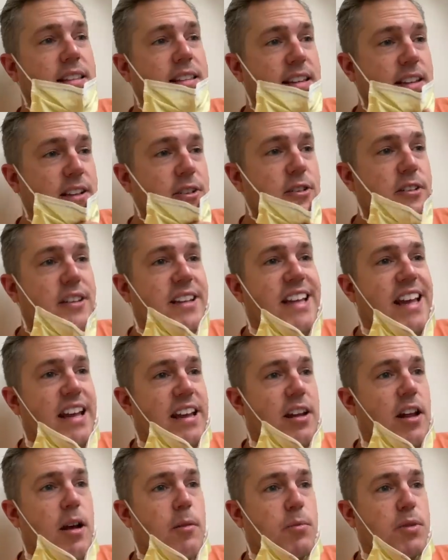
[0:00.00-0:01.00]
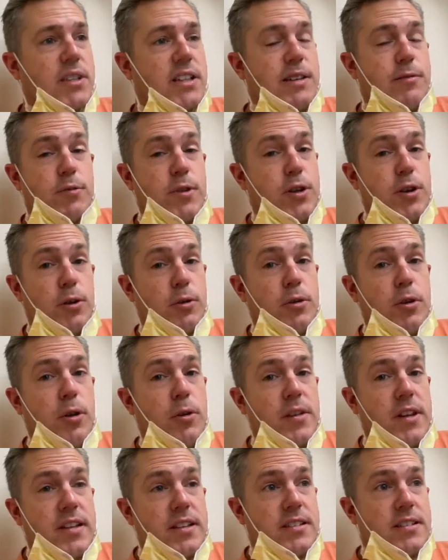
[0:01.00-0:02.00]
literally cannot believe we don't know
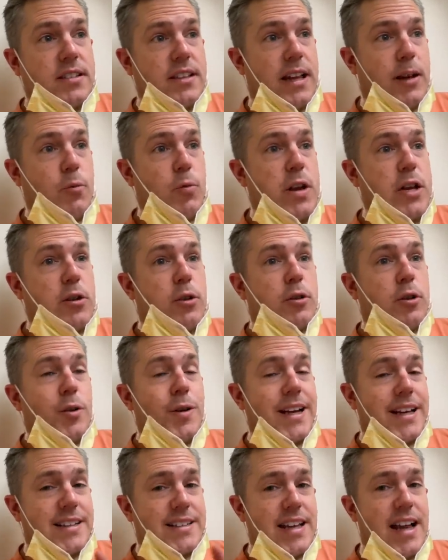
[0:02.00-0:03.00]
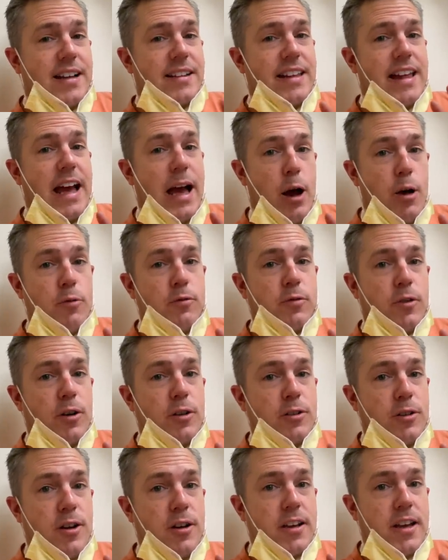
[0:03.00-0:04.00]
this. Like, we don't know exactly how far
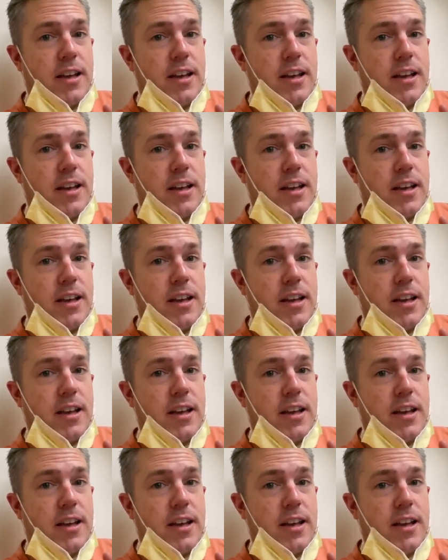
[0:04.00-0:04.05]
along